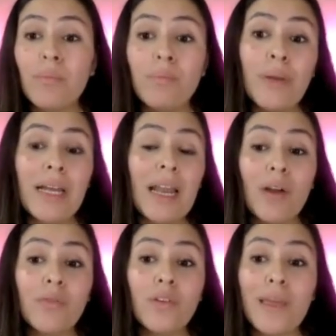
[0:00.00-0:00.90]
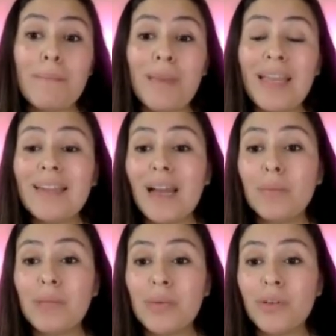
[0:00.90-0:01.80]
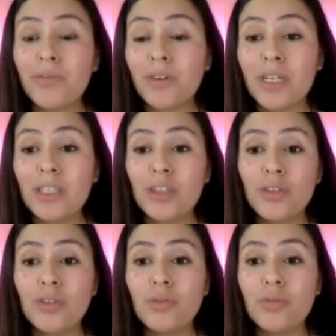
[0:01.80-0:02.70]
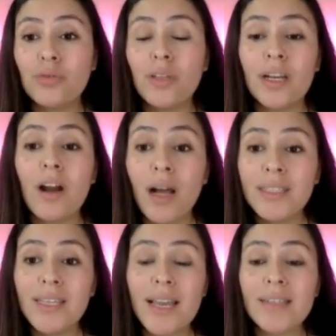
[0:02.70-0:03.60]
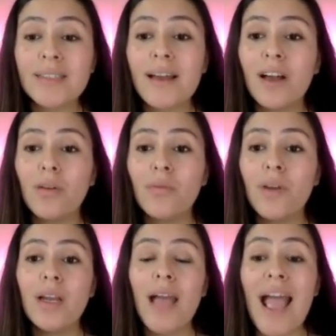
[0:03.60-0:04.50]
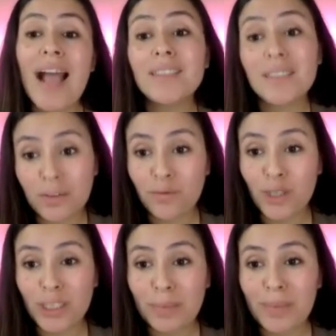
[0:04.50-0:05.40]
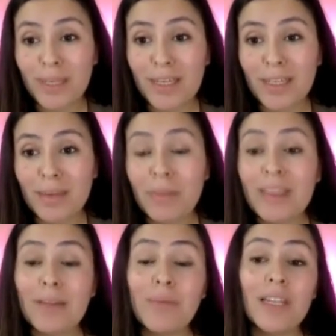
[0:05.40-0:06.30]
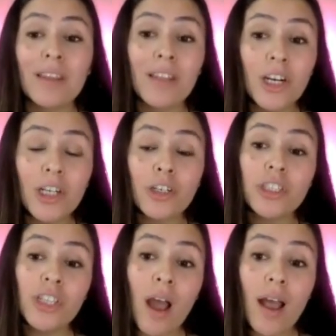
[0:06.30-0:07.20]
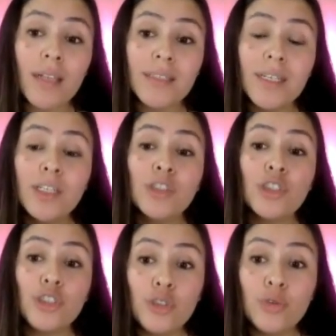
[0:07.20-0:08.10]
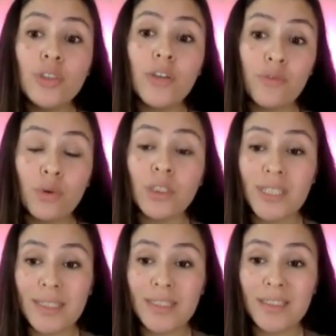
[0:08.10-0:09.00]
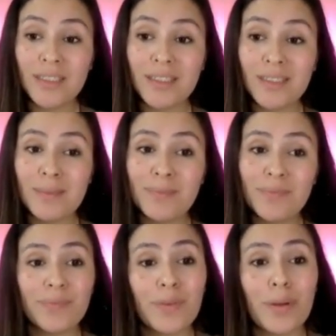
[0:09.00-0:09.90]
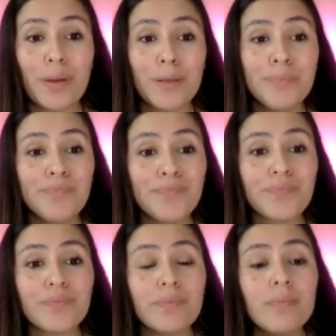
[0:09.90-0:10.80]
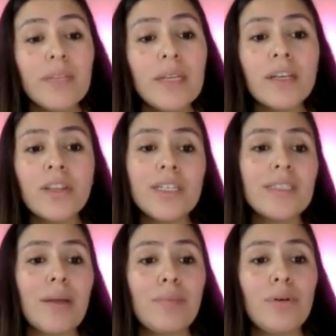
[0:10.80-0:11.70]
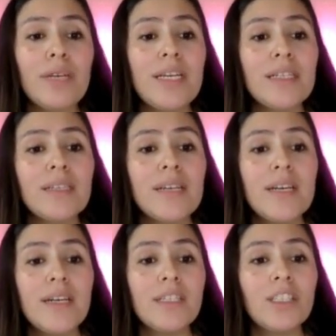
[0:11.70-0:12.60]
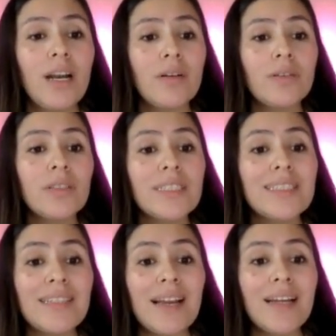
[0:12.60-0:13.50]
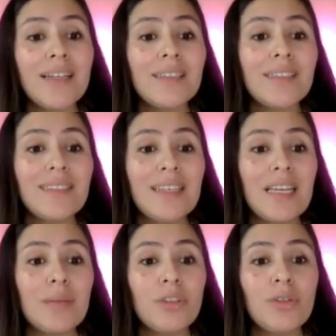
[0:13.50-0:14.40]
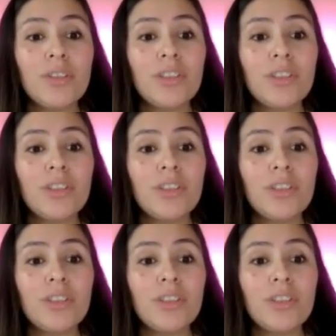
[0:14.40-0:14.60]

but however, they may not be referring to the context of asking for something, but they've been learned or taught to use a full sentence, okay? Another example is a child does not seem to